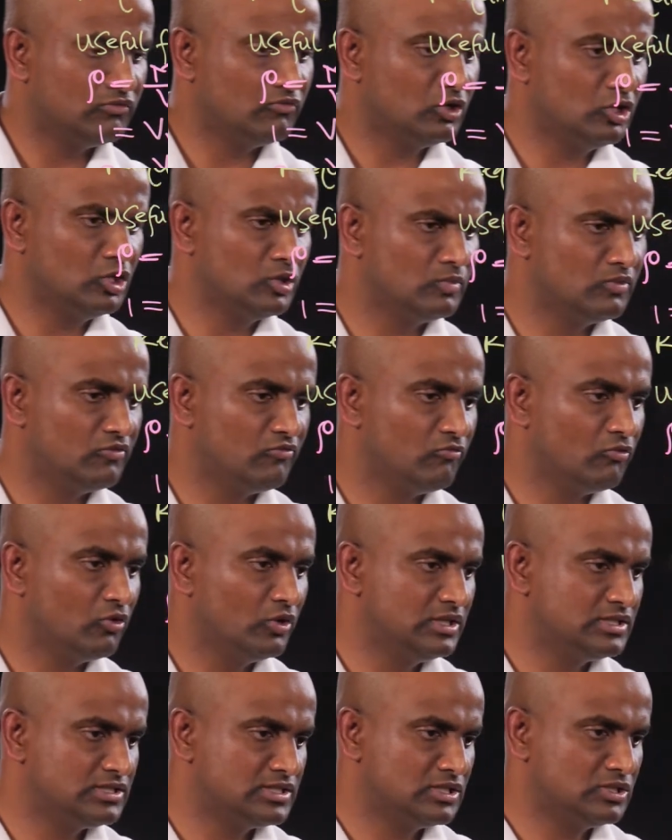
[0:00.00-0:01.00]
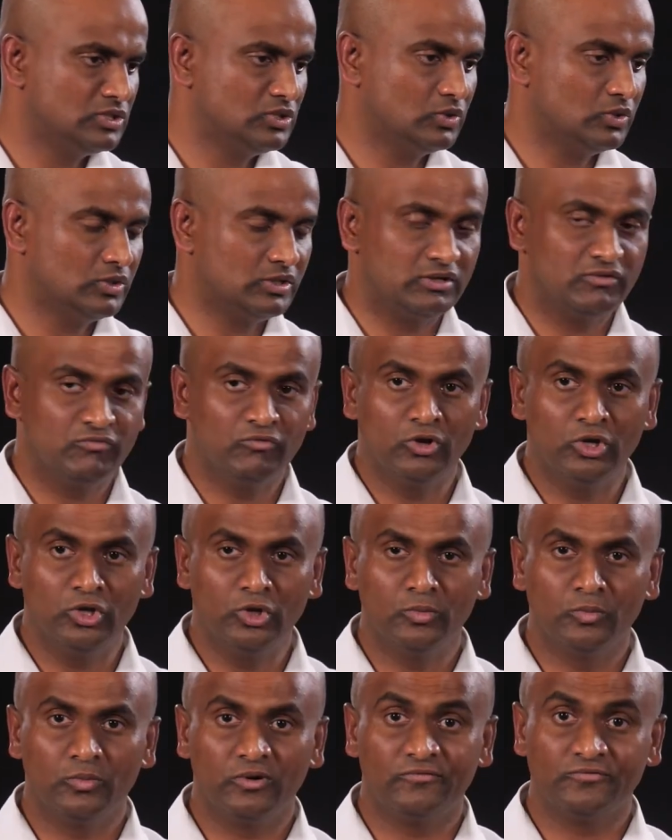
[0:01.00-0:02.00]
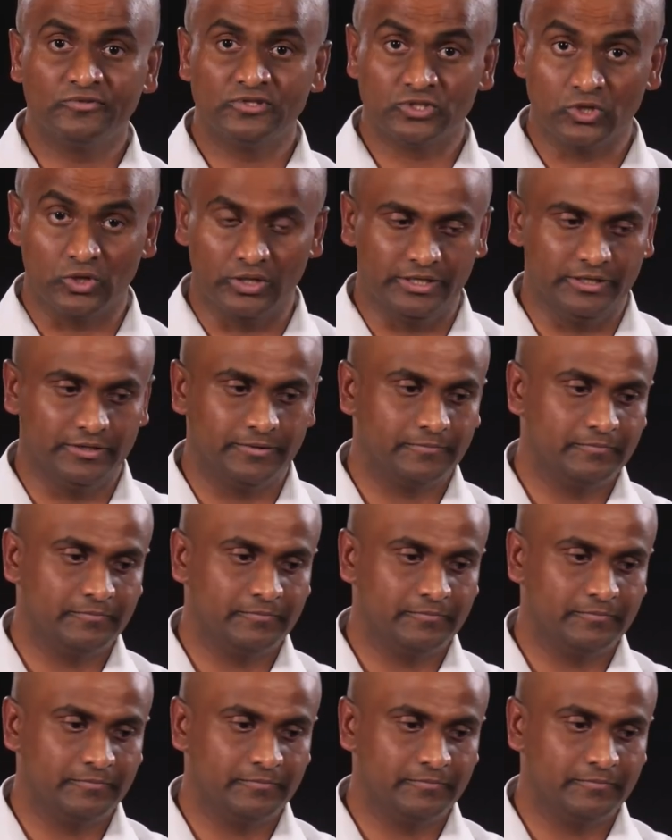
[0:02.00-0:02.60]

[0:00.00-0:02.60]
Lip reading: volume of voids and total volume of solid.